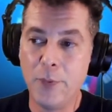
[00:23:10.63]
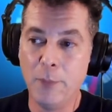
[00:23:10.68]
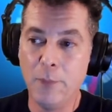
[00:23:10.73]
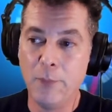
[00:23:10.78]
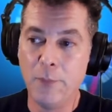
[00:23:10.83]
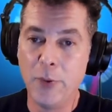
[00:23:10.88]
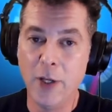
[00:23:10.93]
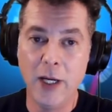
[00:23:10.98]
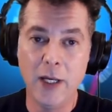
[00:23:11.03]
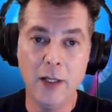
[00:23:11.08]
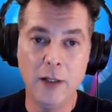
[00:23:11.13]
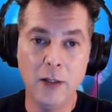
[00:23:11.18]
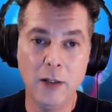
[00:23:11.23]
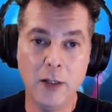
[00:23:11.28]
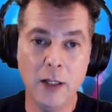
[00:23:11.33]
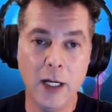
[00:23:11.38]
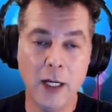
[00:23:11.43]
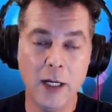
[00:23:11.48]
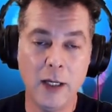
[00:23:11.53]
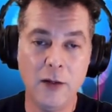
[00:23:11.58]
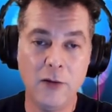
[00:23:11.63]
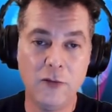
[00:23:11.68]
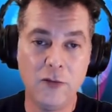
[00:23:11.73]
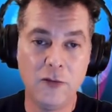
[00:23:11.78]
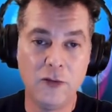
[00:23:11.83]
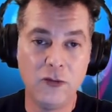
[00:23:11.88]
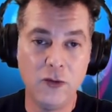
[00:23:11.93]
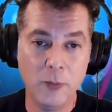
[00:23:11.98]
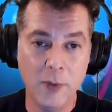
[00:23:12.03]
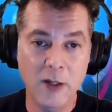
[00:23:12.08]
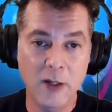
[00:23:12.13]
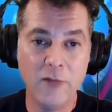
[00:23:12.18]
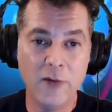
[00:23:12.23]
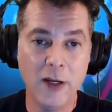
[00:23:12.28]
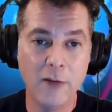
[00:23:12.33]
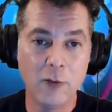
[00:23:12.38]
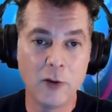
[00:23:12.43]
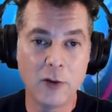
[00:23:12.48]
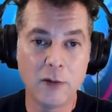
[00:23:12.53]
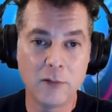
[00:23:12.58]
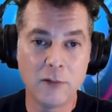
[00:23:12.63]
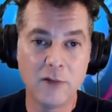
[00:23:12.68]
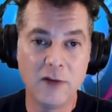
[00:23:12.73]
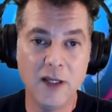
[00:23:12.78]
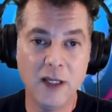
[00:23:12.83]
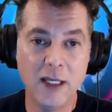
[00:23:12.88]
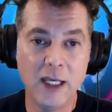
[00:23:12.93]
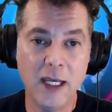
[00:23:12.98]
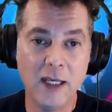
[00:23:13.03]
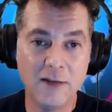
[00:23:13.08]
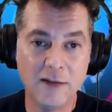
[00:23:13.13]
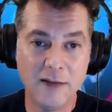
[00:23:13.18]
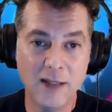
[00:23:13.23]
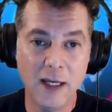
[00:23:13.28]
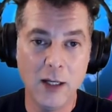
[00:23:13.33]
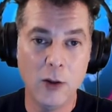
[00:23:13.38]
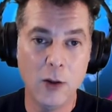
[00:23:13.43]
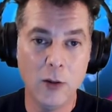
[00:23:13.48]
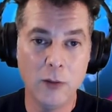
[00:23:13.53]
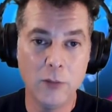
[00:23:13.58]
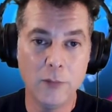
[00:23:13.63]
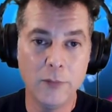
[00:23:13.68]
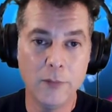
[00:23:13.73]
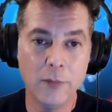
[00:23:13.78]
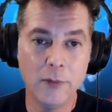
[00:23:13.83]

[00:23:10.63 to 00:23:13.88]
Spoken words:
But do me a favor, TK, tell